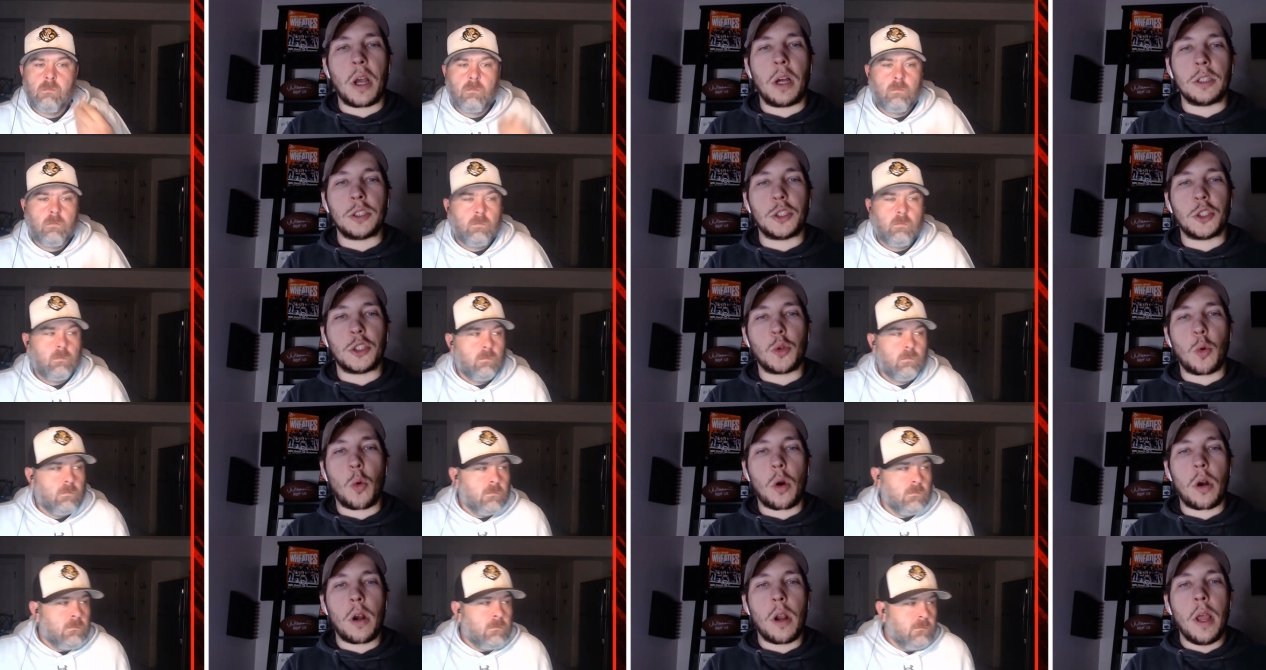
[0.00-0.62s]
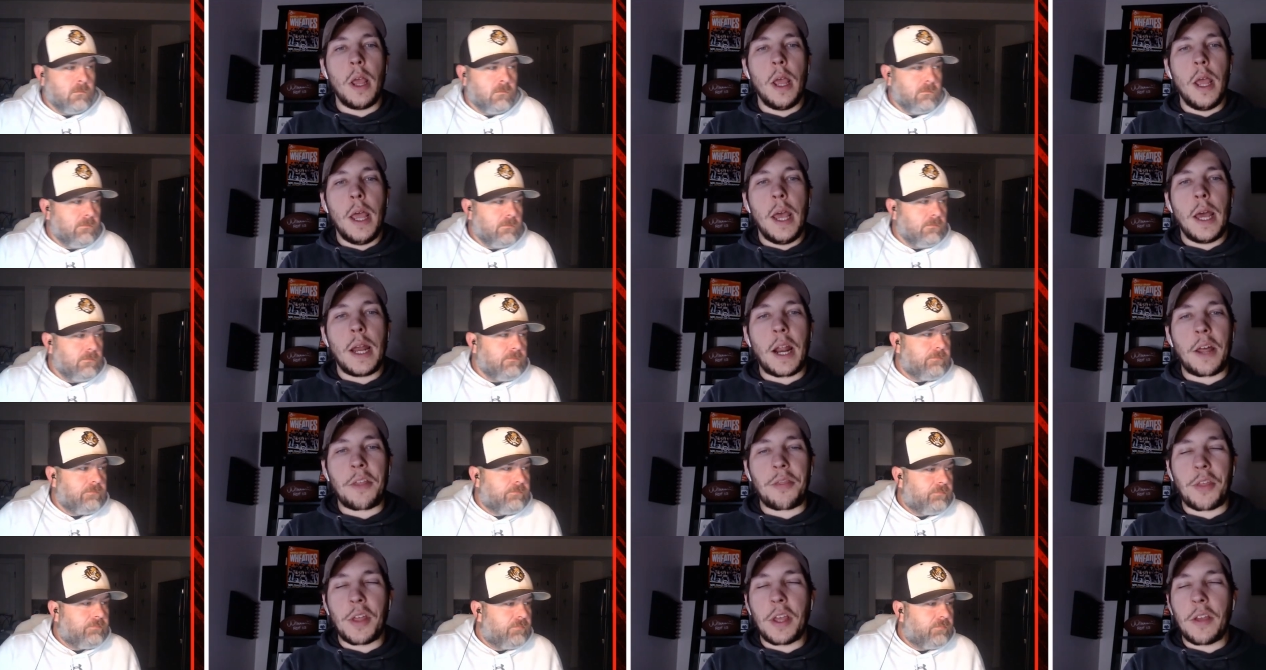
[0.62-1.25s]
Speaker 1: cut short.
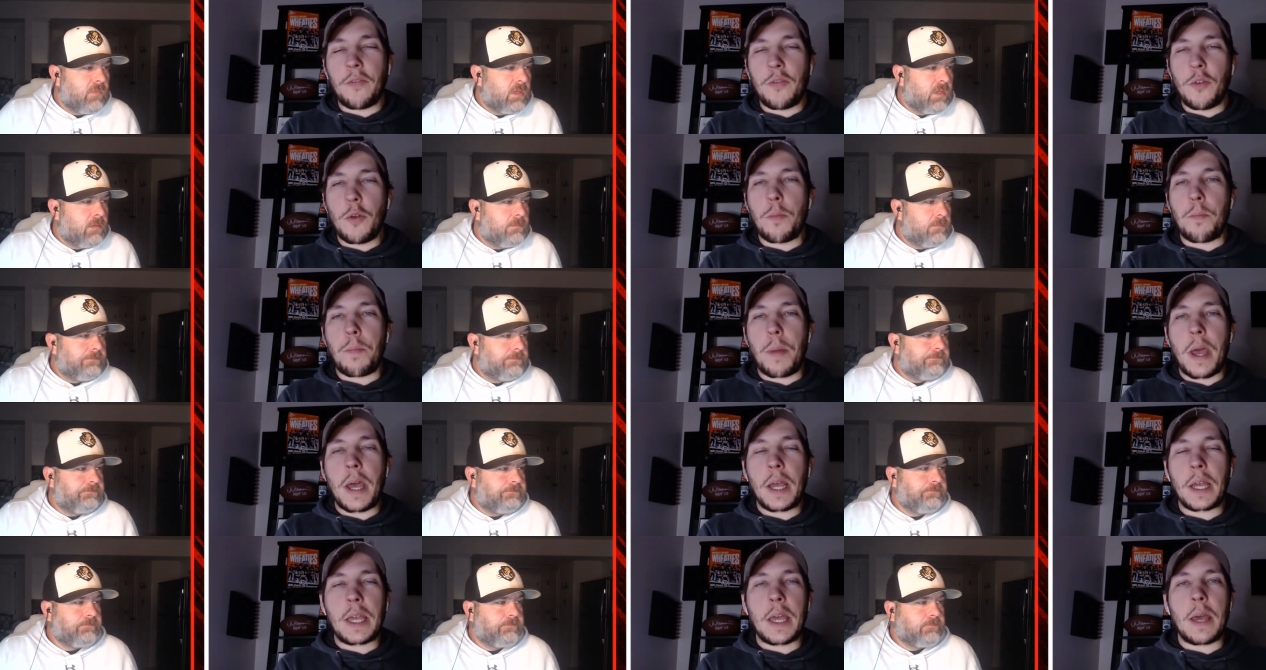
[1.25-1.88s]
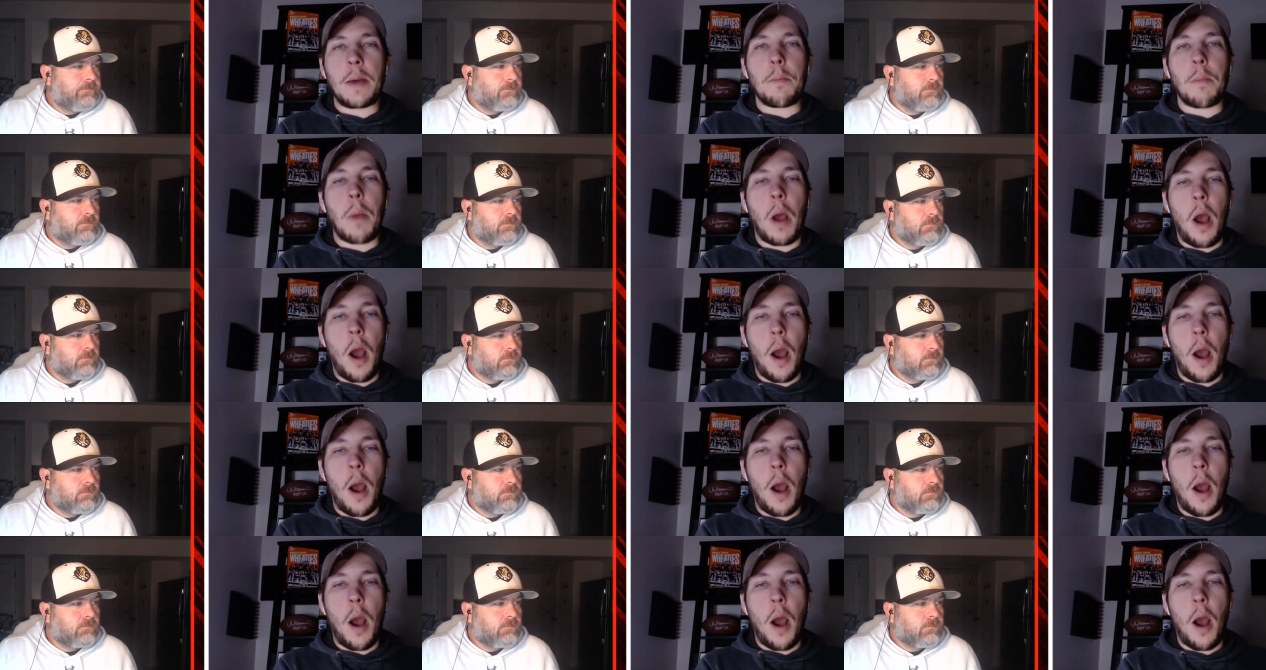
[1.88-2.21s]
And I think if you pick him